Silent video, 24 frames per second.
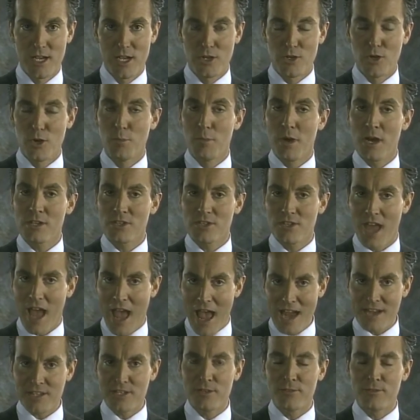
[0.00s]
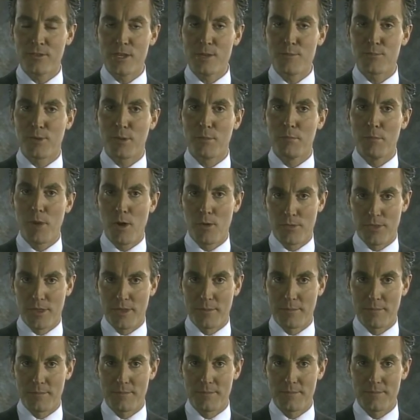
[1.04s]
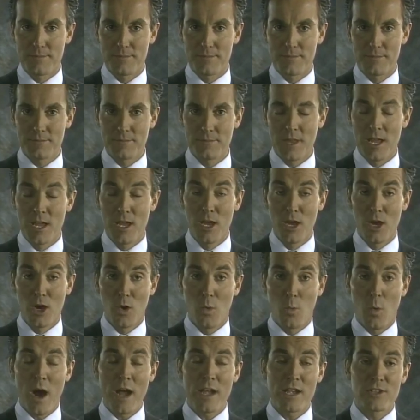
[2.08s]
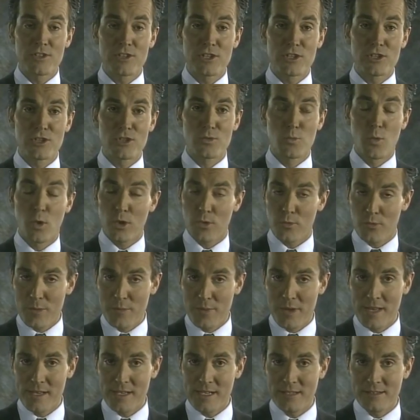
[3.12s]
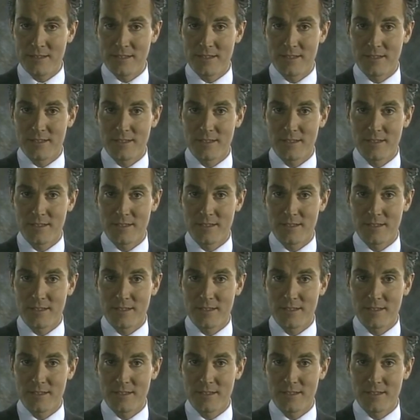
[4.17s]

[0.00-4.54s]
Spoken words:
You must actively promote them. Why is this worth repeating?